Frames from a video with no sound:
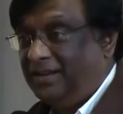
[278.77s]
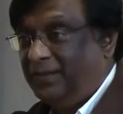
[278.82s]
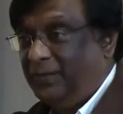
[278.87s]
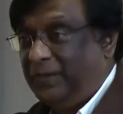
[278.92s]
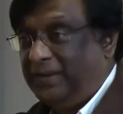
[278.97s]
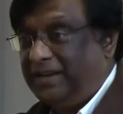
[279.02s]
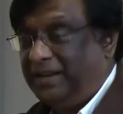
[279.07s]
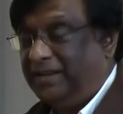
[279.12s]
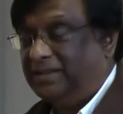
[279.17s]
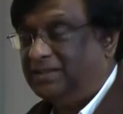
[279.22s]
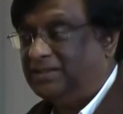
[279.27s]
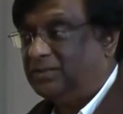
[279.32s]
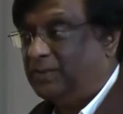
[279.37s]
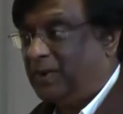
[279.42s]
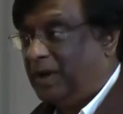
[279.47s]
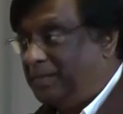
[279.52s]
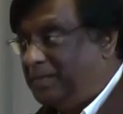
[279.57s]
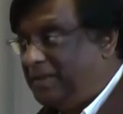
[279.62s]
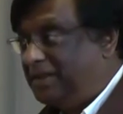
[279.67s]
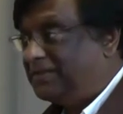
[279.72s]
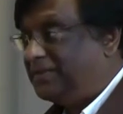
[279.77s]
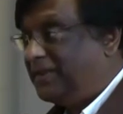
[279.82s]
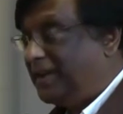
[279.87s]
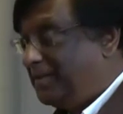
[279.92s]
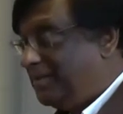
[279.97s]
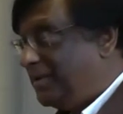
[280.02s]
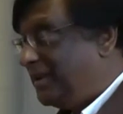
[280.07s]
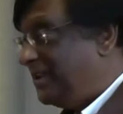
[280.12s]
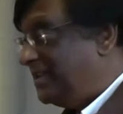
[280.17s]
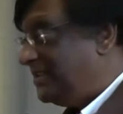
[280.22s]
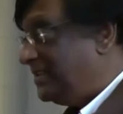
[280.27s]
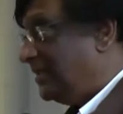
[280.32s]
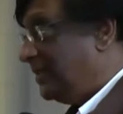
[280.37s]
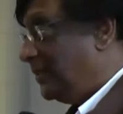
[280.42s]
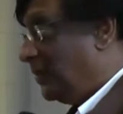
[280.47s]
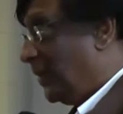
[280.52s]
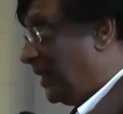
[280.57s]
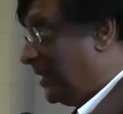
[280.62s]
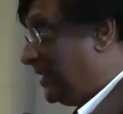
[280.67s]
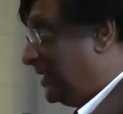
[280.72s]
If we take Swami's
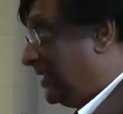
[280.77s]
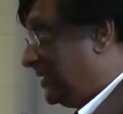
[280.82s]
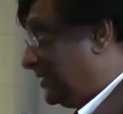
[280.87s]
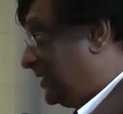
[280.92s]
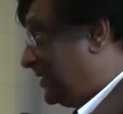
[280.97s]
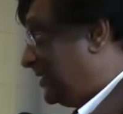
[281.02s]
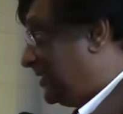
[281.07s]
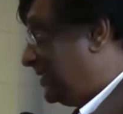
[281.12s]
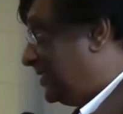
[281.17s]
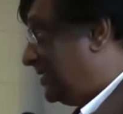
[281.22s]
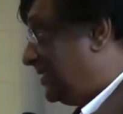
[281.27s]
vibration, what is it?